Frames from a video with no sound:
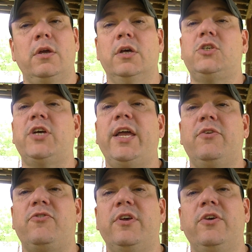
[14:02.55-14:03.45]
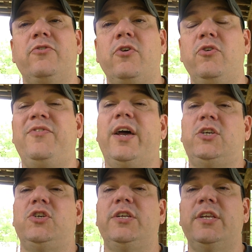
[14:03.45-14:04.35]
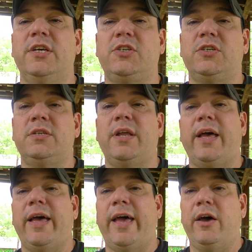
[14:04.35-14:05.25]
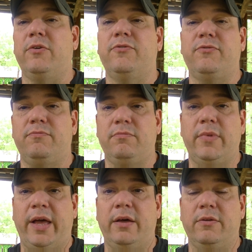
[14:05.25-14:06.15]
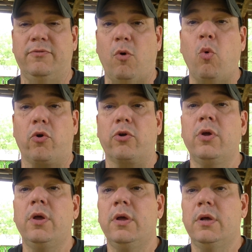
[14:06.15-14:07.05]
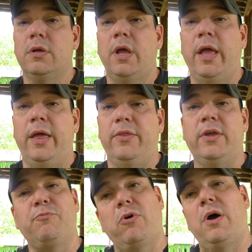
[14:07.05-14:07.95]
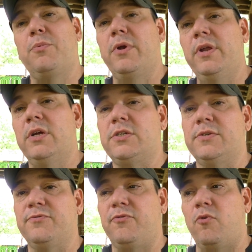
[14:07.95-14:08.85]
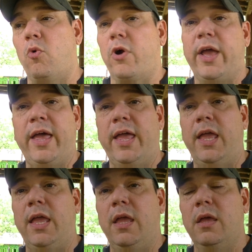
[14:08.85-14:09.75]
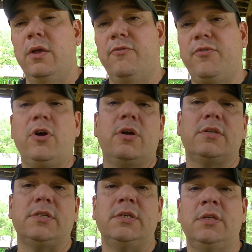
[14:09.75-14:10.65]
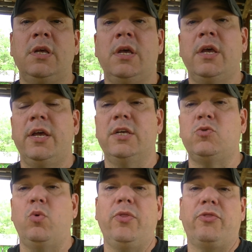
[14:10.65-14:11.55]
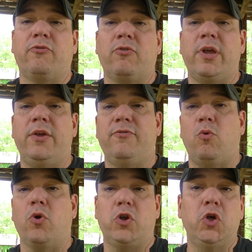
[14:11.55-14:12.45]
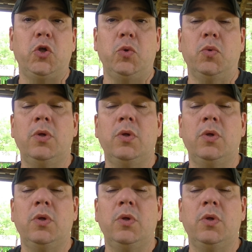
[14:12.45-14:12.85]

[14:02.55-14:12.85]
Good chance is you've got your ignition out of order. And the proper ignition for a Ferguson is 1342.